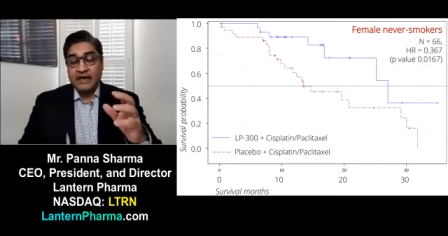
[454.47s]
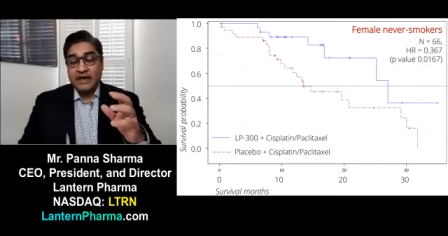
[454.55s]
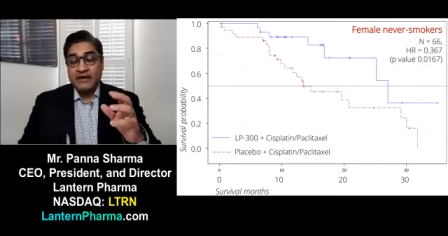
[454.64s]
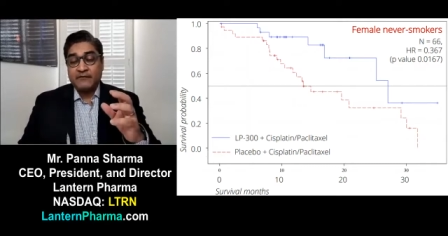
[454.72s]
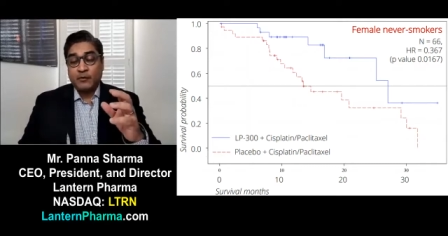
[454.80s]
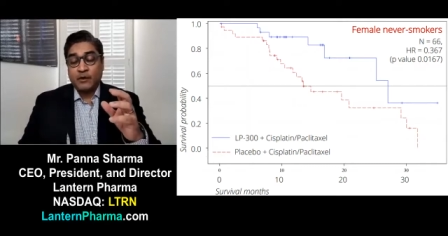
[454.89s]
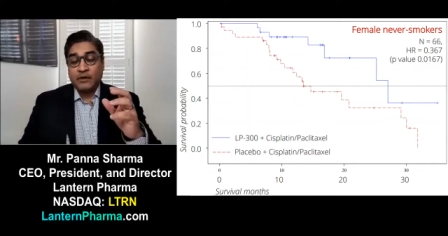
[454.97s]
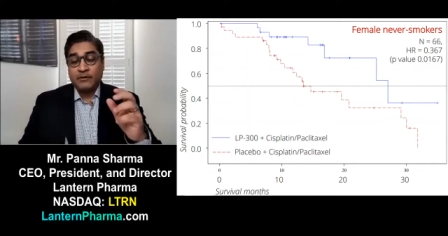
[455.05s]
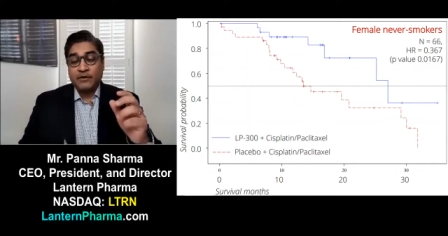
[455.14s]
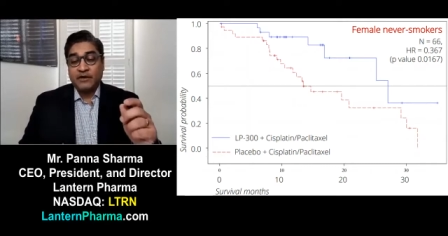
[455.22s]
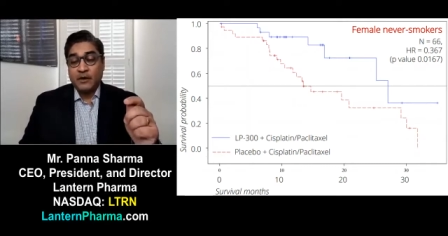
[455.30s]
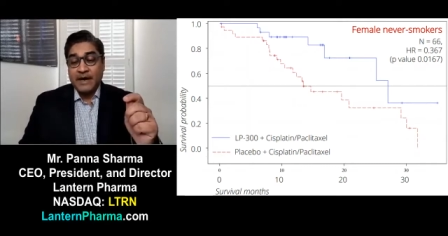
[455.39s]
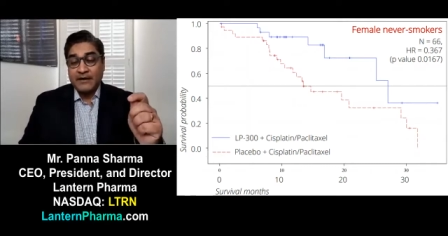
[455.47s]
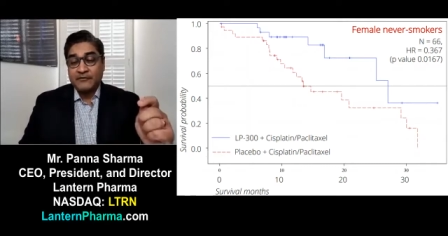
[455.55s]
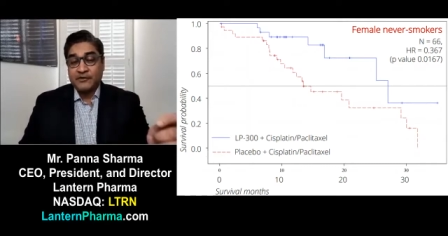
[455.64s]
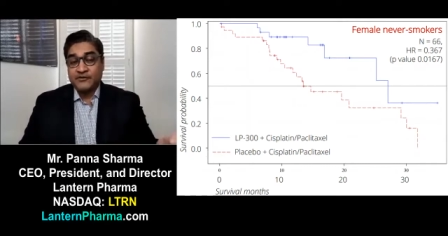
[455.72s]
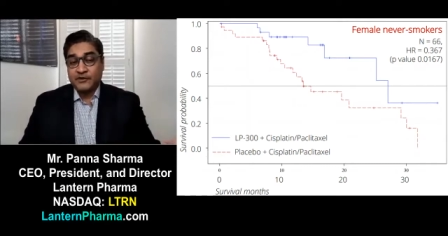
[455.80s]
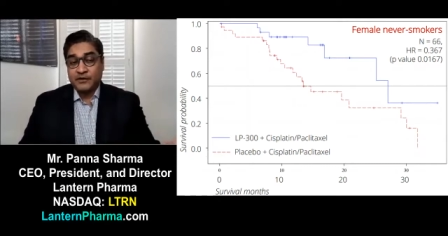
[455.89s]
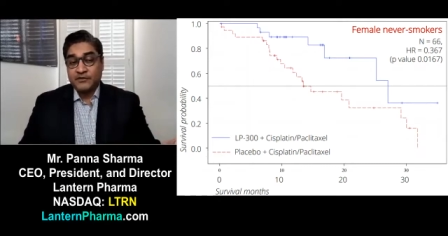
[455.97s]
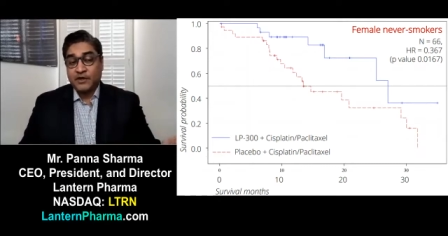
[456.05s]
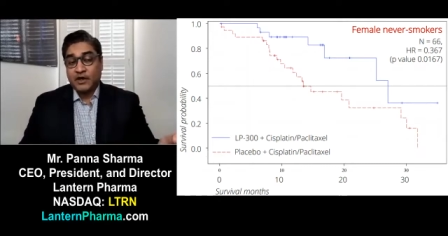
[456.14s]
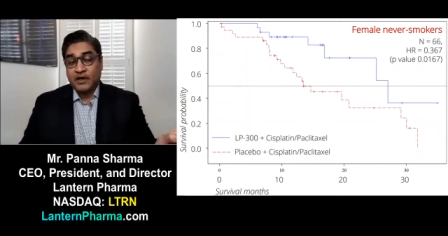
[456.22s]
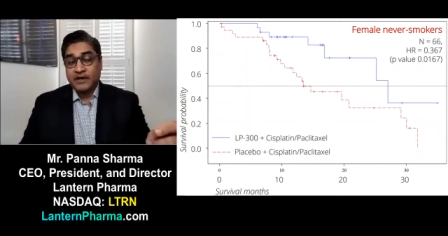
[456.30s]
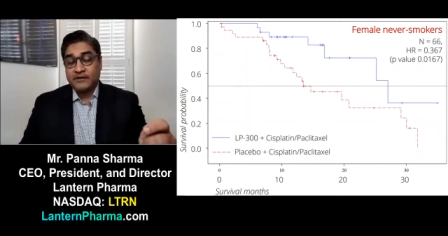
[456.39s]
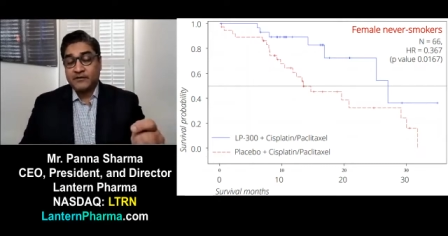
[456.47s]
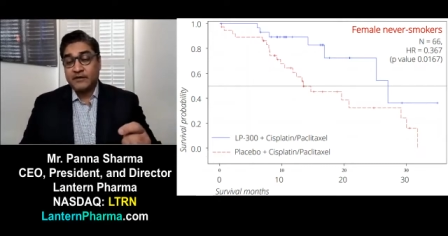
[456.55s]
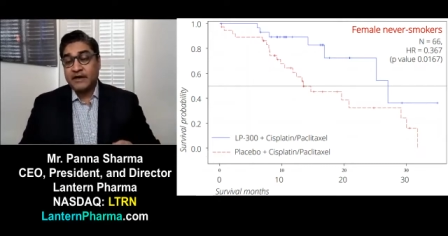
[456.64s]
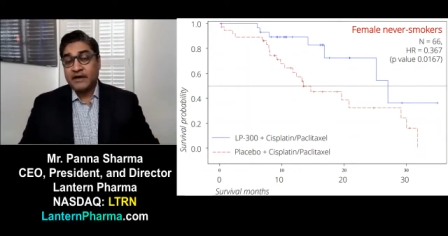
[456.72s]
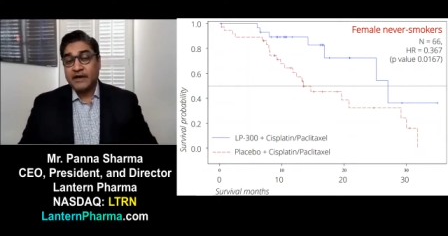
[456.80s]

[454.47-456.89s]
if we're able to go after certain targets.